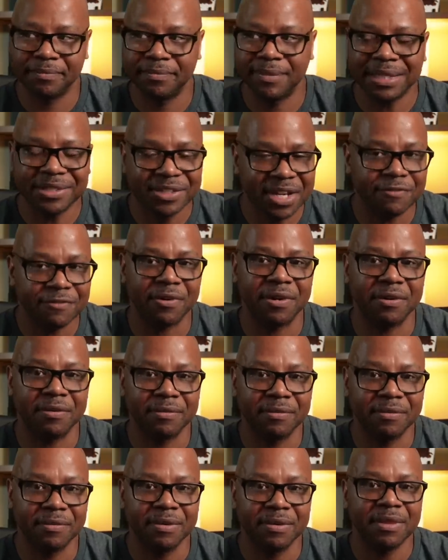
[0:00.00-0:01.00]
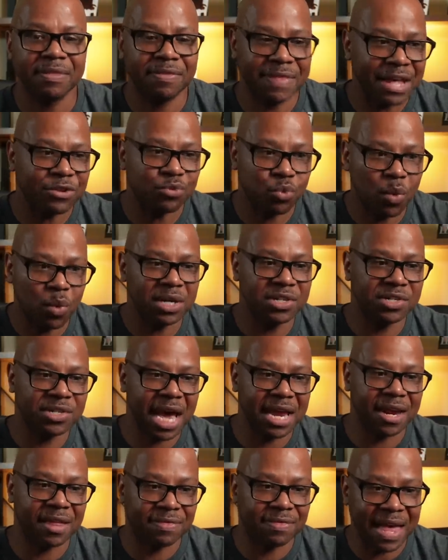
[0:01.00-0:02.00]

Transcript: That's different. That's one-sided.